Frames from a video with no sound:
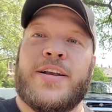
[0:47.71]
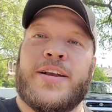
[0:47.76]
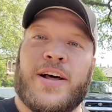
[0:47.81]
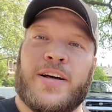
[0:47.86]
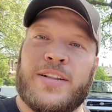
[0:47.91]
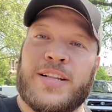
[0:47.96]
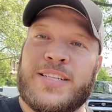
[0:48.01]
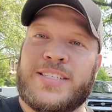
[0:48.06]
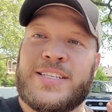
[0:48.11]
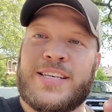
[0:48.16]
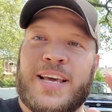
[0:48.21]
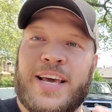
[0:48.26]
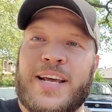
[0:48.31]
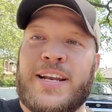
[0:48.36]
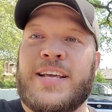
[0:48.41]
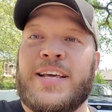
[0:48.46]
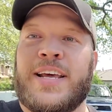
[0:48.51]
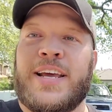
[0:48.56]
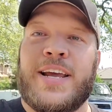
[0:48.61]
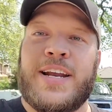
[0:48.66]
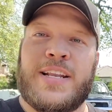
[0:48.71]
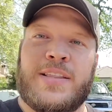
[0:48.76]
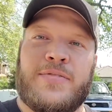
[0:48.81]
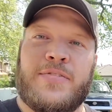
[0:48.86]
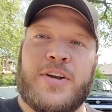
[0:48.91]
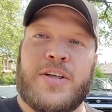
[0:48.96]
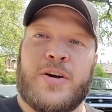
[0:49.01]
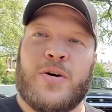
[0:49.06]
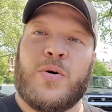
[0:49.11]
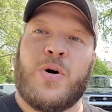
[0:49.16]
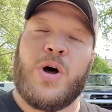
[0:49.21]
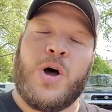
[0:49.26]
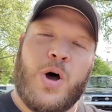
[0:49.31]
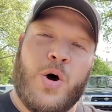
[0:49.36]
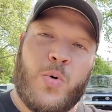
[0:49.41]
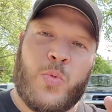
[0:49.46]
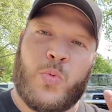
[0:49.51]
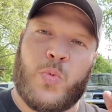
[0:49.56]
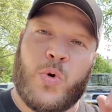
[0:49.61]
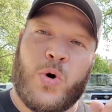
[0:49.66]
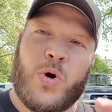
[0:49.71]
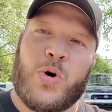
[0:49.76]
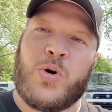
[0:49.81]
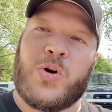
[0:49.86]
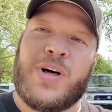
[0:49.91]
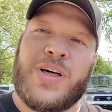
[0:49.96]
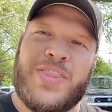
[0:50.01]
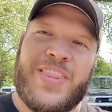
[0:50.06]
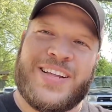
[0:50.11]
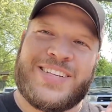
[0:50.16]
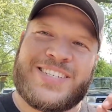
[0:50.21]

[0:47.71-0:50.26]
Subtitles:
now let's get into the video. Roll that